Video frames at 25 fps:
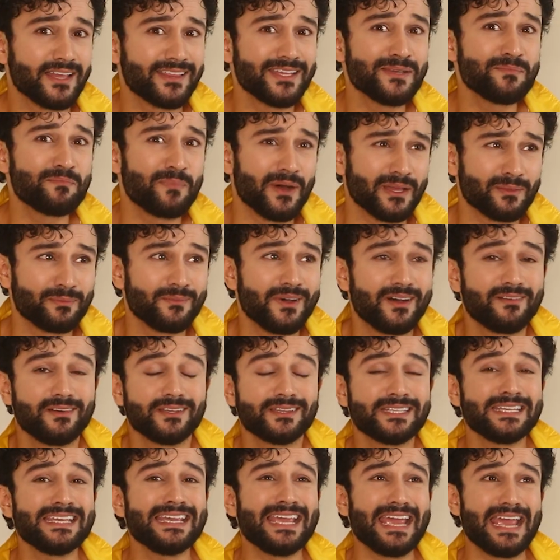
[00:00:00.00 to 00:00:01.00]
I think
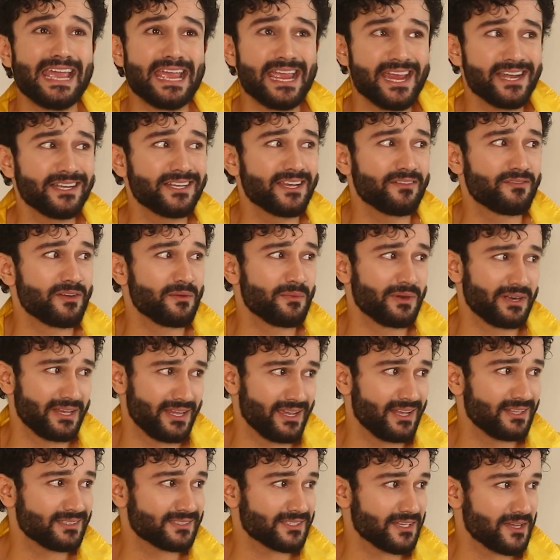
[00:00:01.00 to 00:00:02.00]
Padmavat, he ate everybody
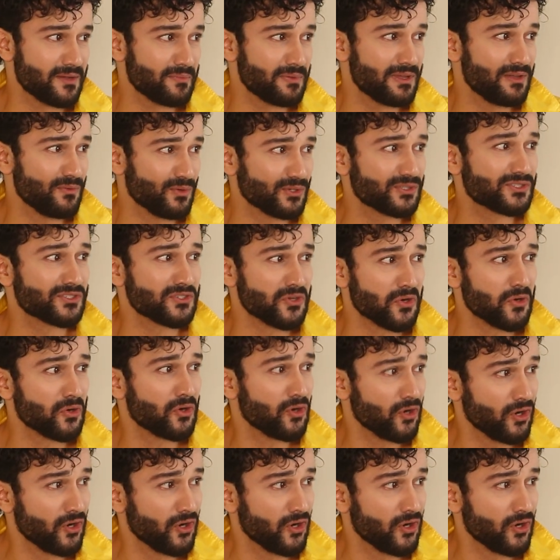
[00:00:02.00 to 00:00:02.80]
else up. He was so